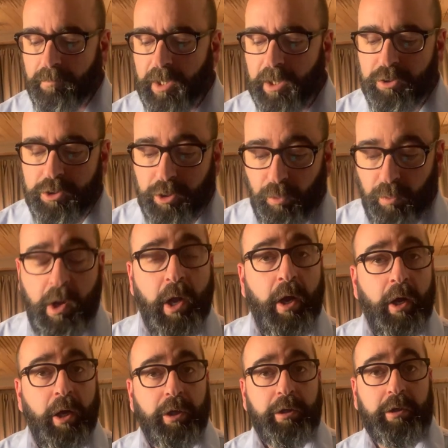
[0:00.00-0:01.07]
So
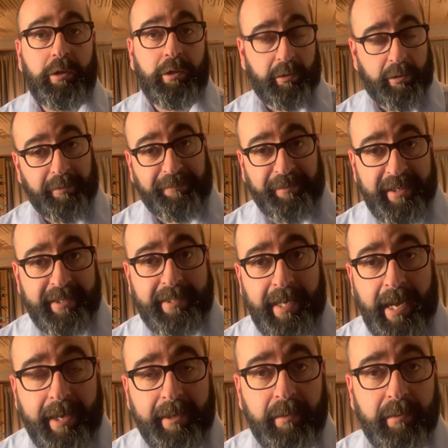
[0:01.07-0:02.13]
to fix
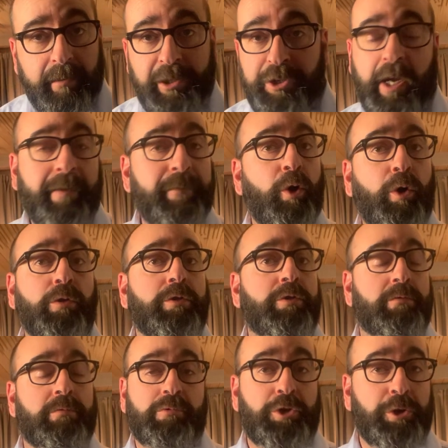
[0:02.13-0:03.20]
that, then you have a whole
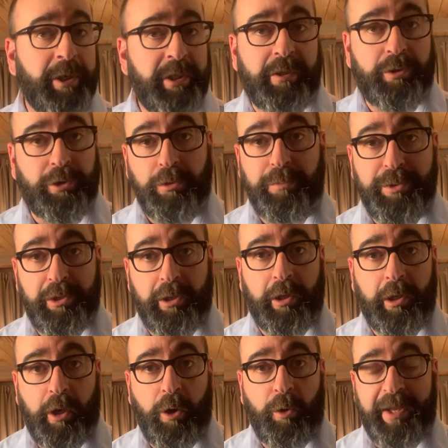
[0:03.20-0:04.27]
choice of tubes you can
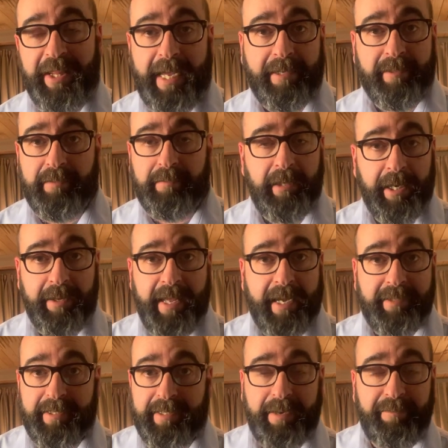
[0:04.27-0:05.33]
go in that in
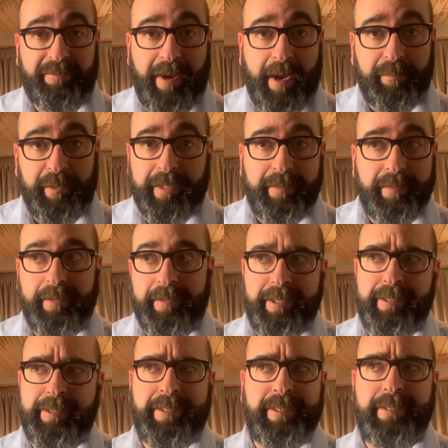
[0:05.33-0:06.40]
that same family, in the
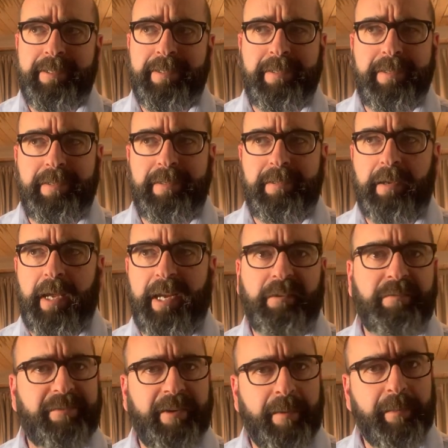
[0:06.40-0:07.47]
ECC8
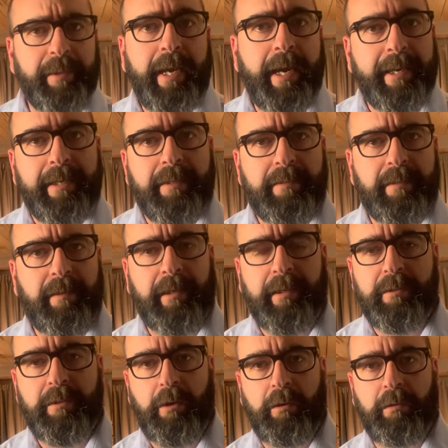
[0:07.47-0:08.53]
family, I guess I think
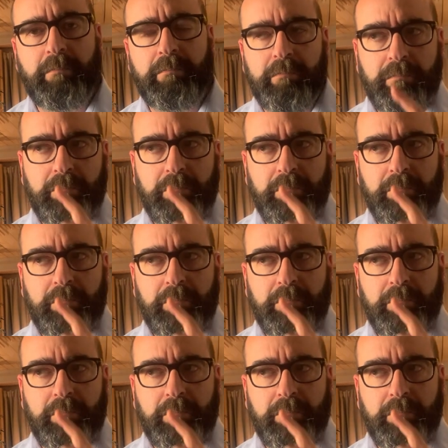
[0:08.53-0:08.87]
it's called.